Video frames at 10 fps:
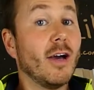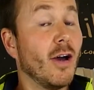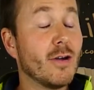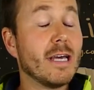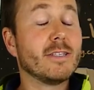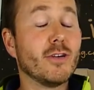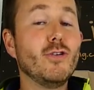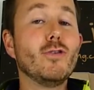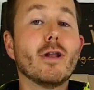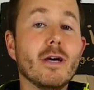Okay, so
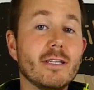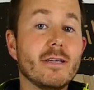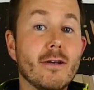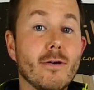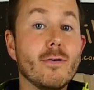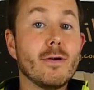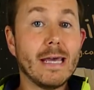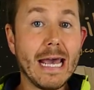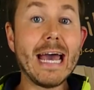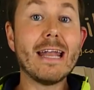you'd like to know,
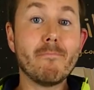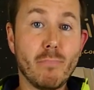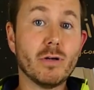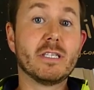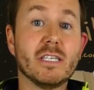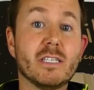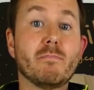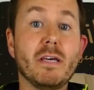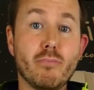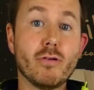can boxes
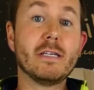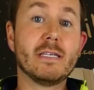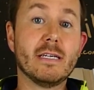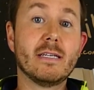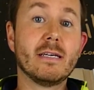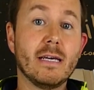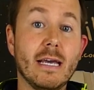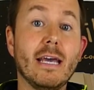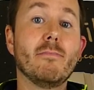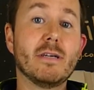be printed
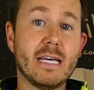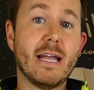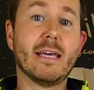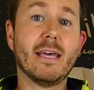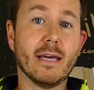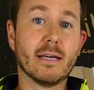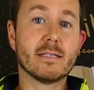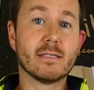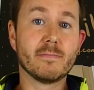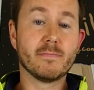in metallic
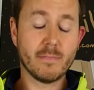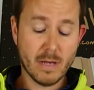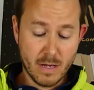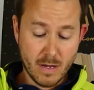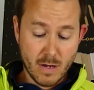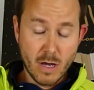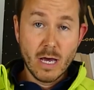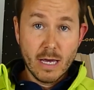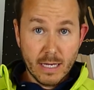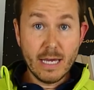inks?
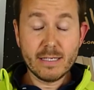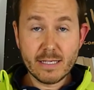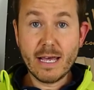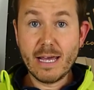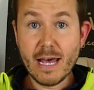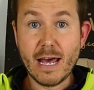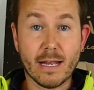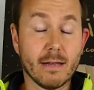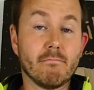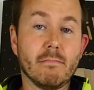Yes, they
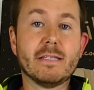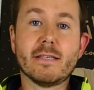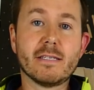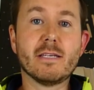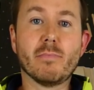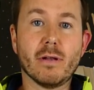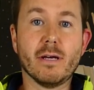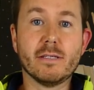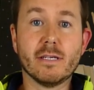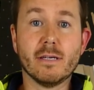can, is the simple
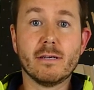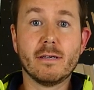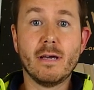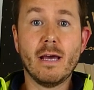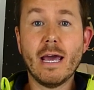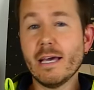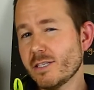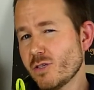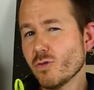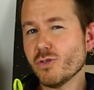answer.
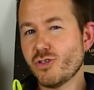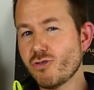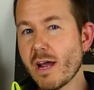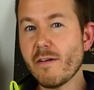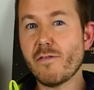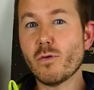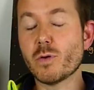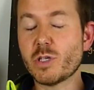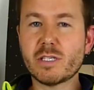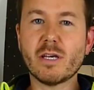It's not
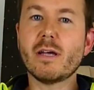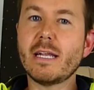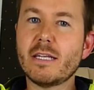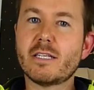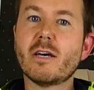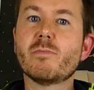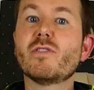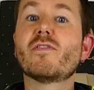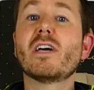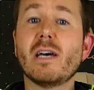straightforward, certainly in terms
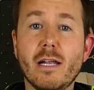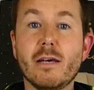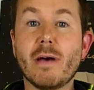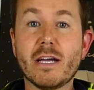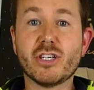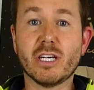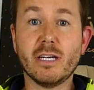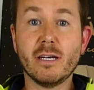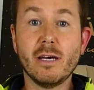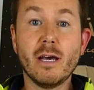of colour
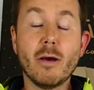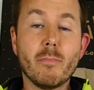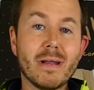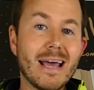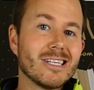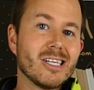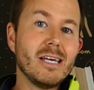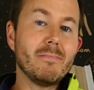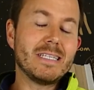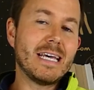matching, but actually
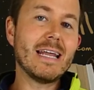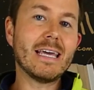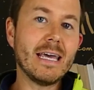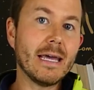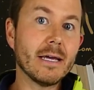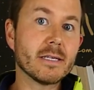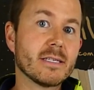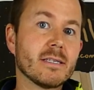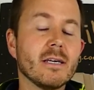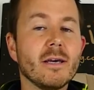metallic
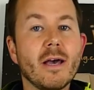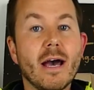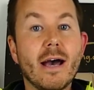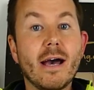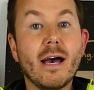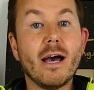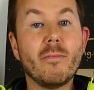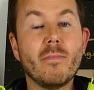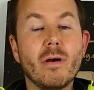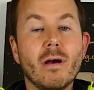inks,
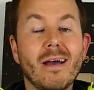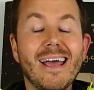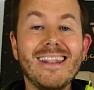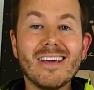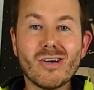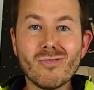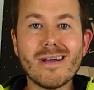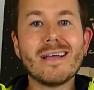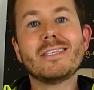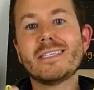in the
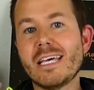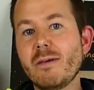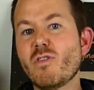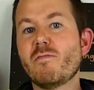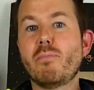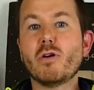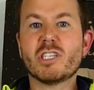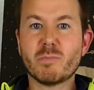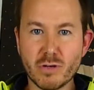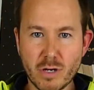grand scheme of
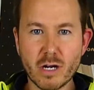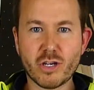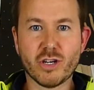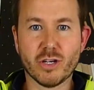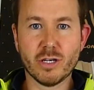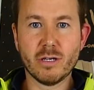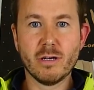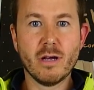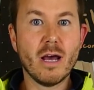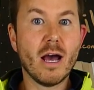box production,
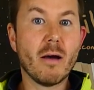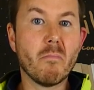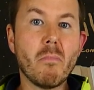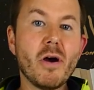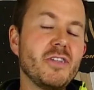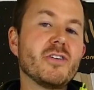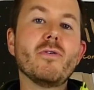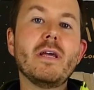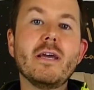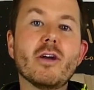might
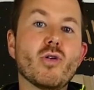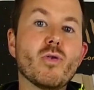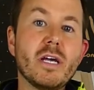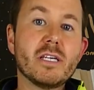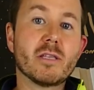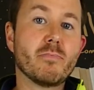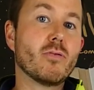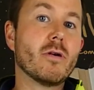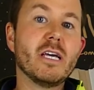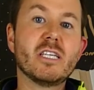only increase the
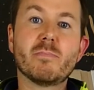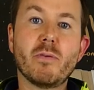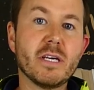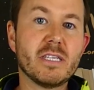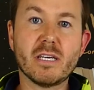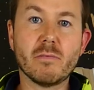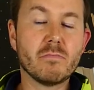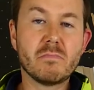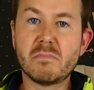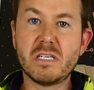price by
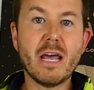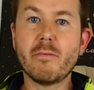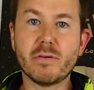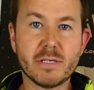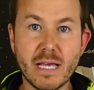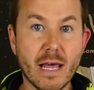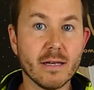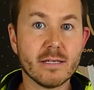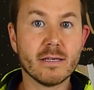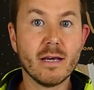some
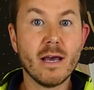10%.